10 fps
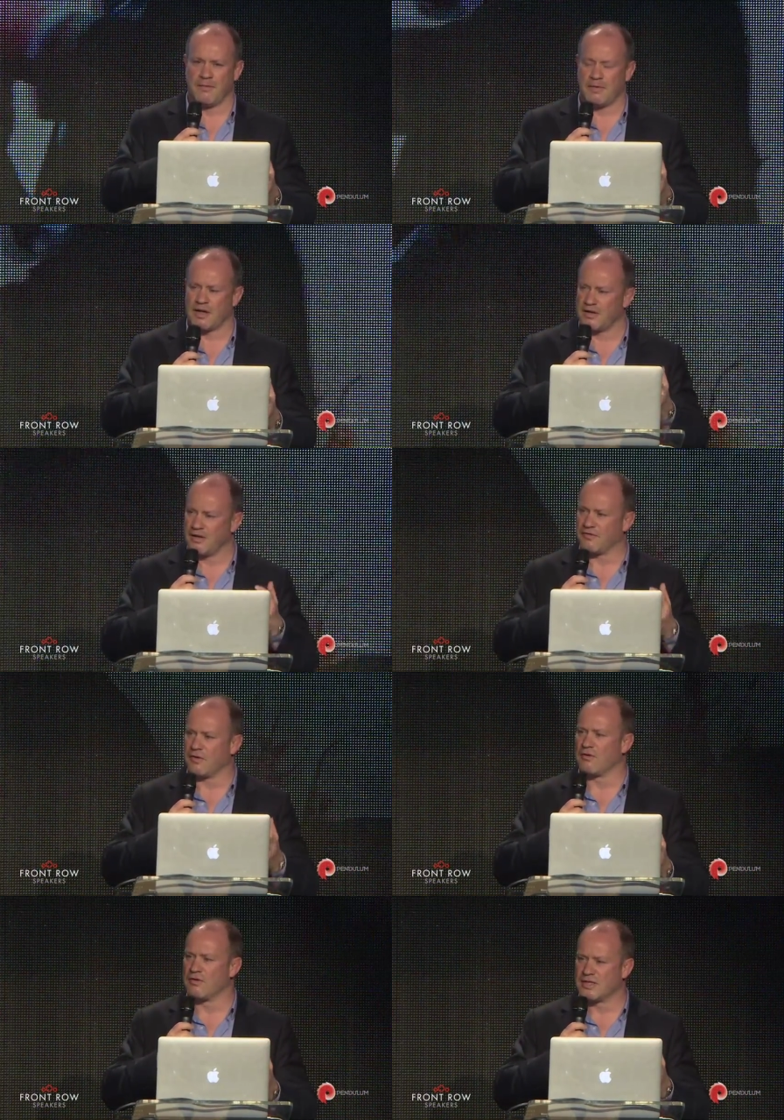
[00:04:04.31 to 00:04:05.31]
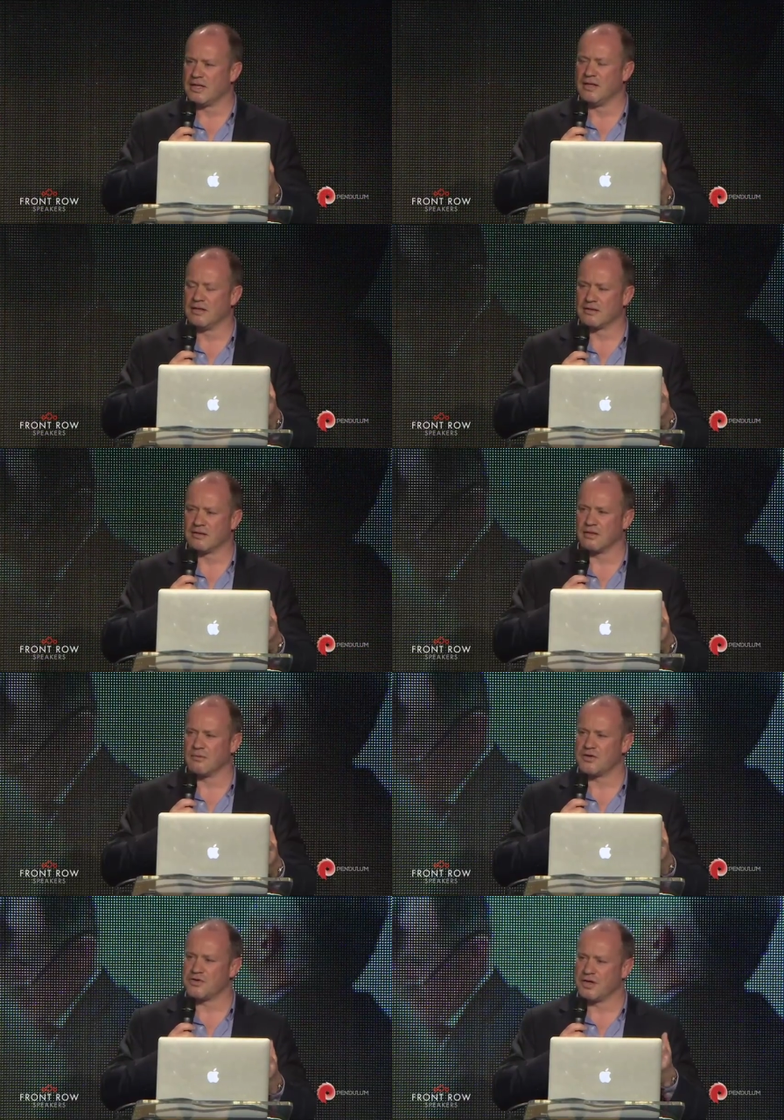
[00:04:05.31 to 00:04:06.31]
but I think for her resilience and the
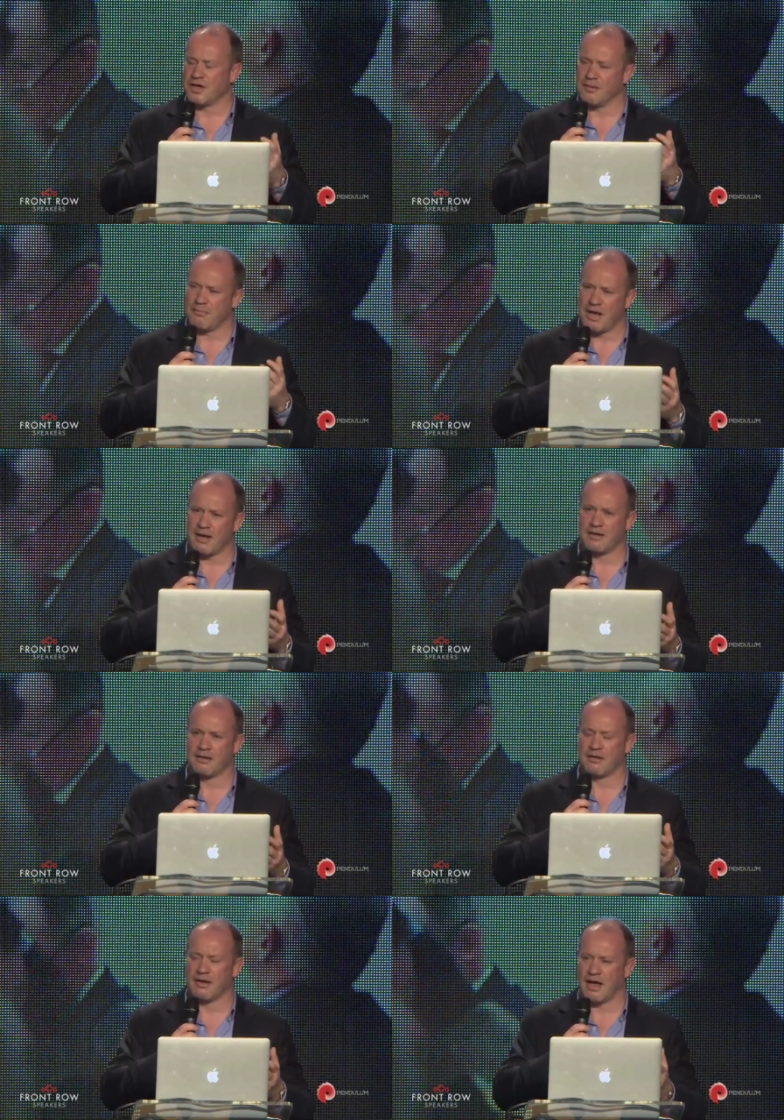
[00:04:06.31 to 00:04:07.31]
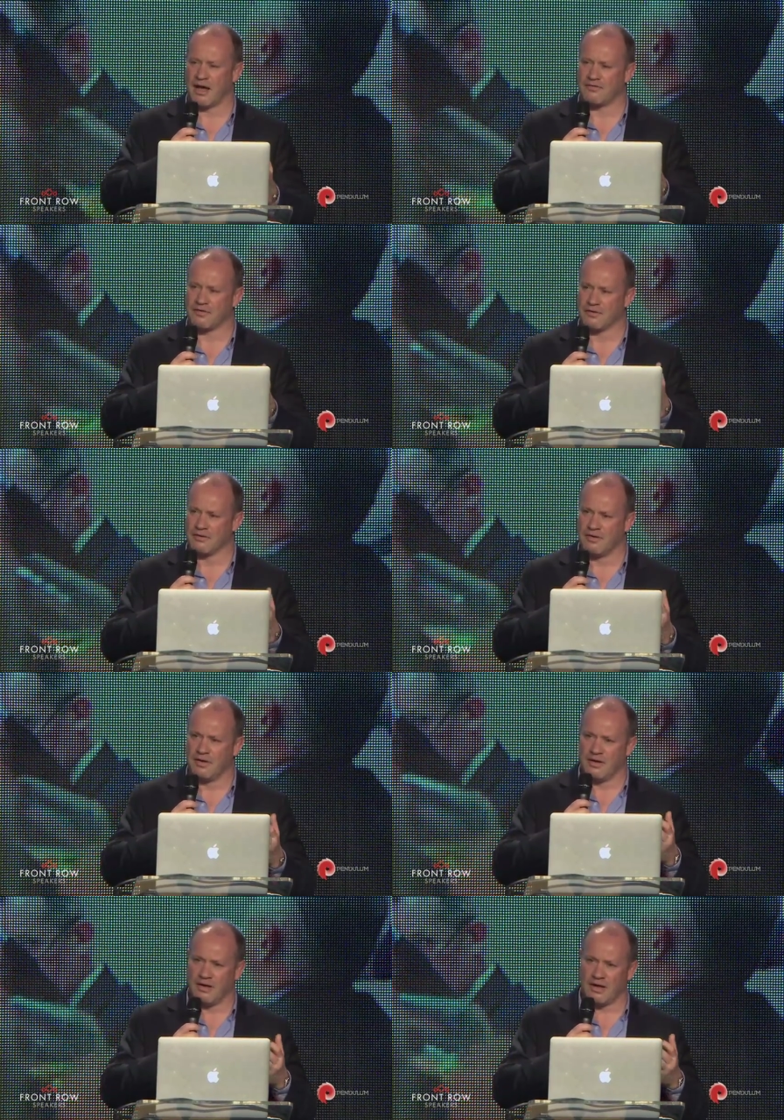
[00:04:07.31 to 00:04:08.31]
way she came back after
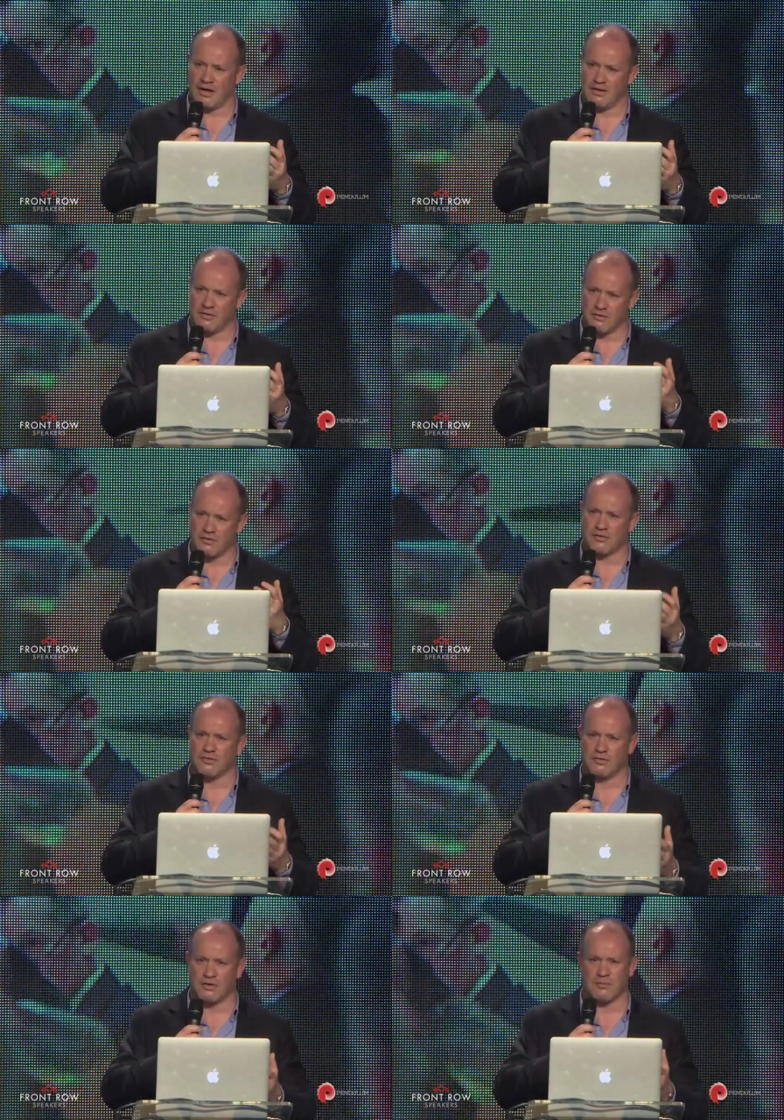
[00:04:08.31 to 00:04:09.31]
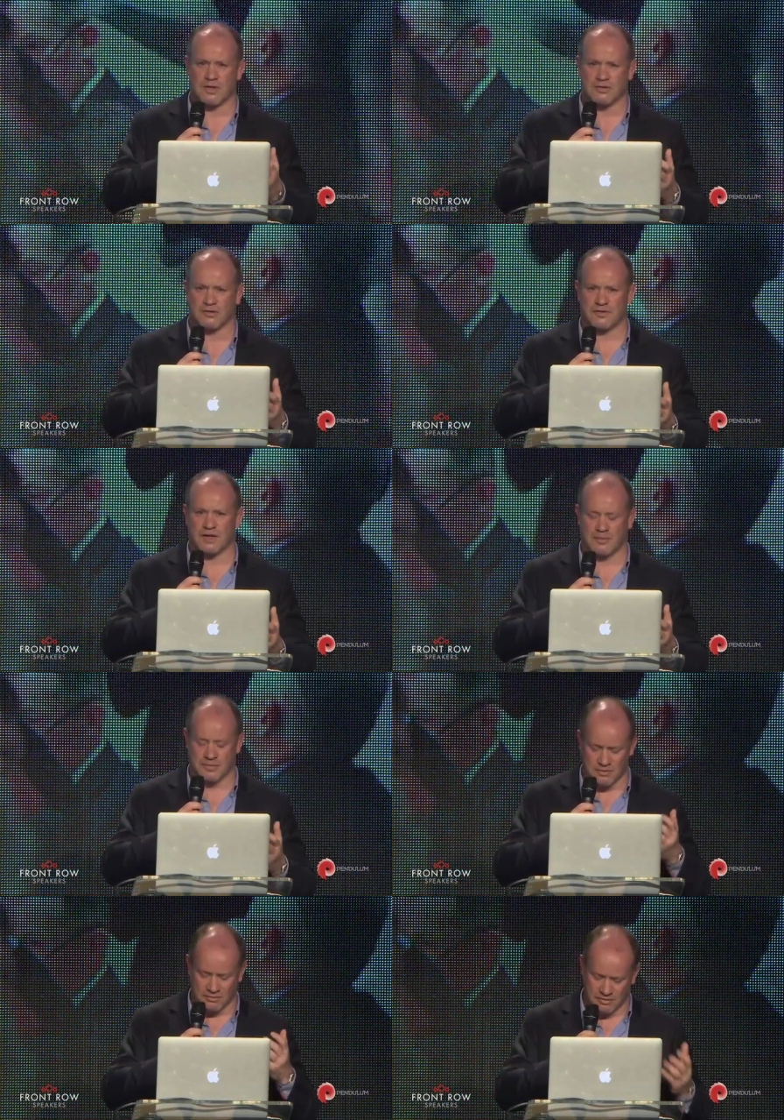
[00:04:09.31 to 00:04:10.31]
uh, you know, going through a couple of tough
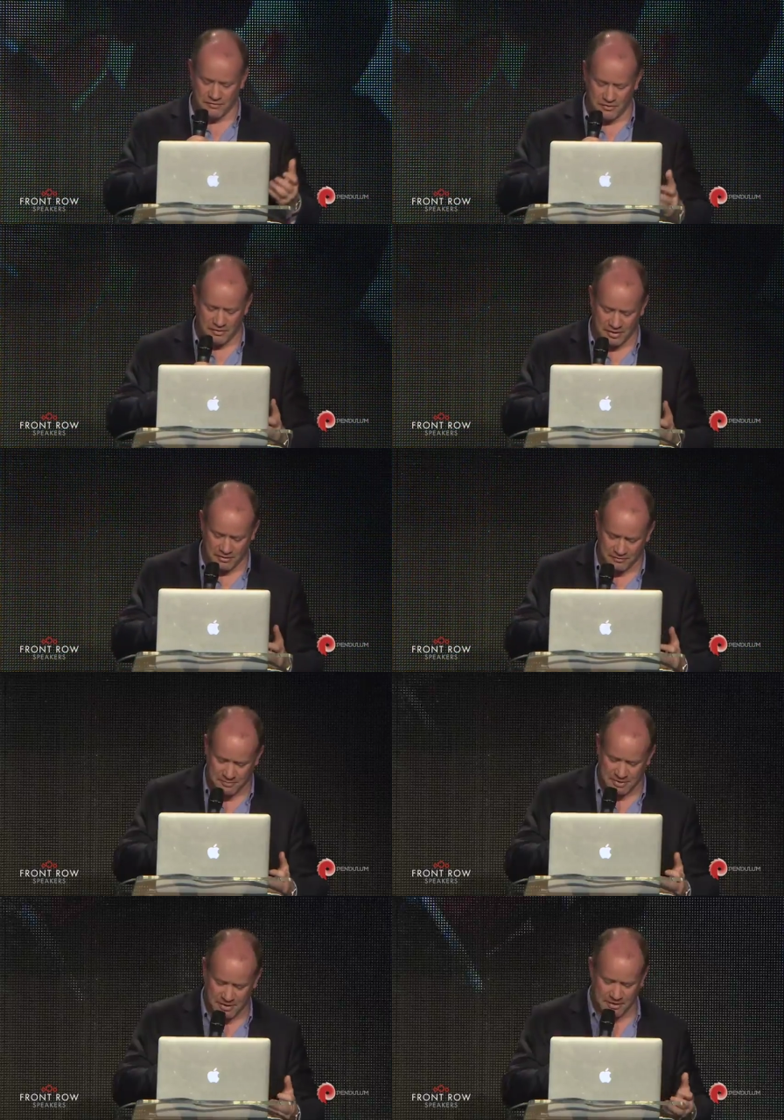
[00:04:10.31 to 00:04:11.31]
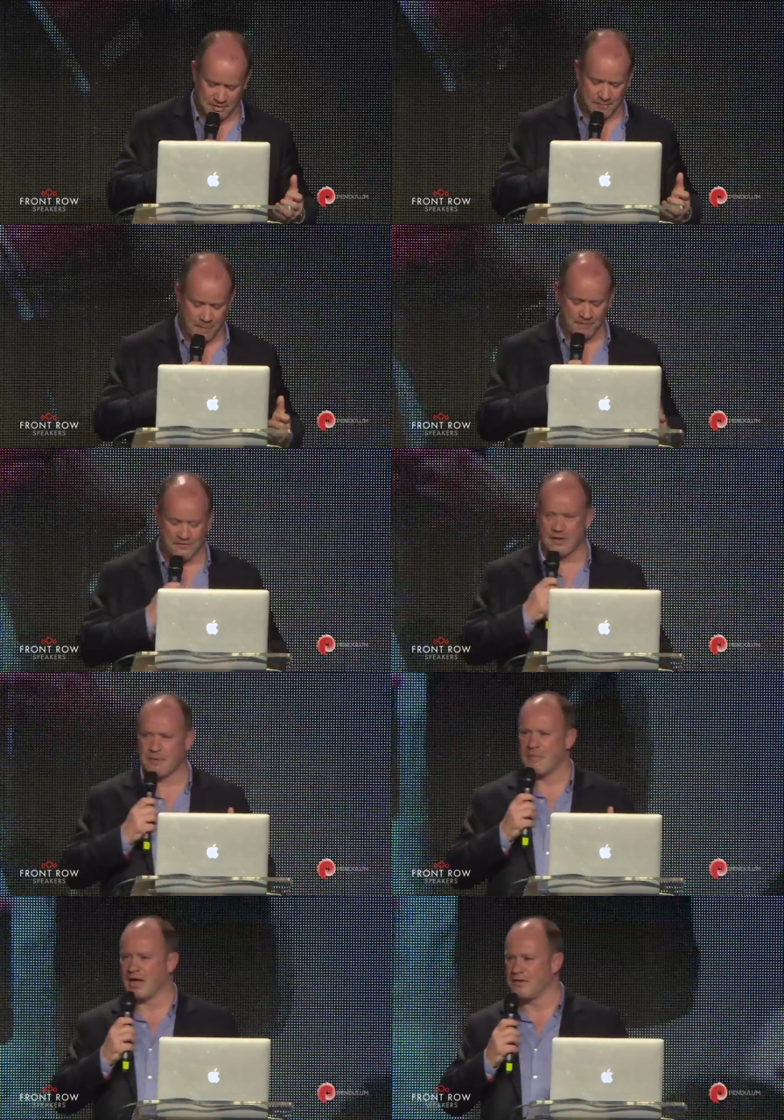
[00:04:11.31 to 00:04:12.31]
times. So looking forward to hearing from Sonia.
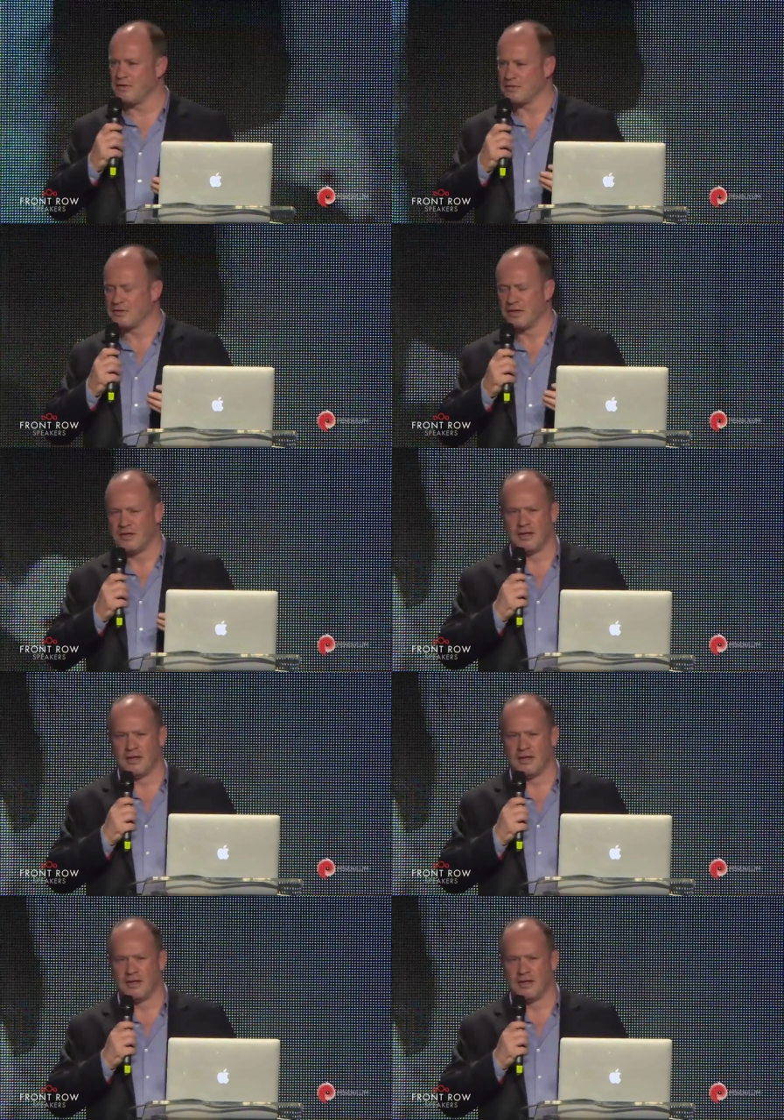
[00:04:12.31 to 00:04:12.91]
Philip Matthews,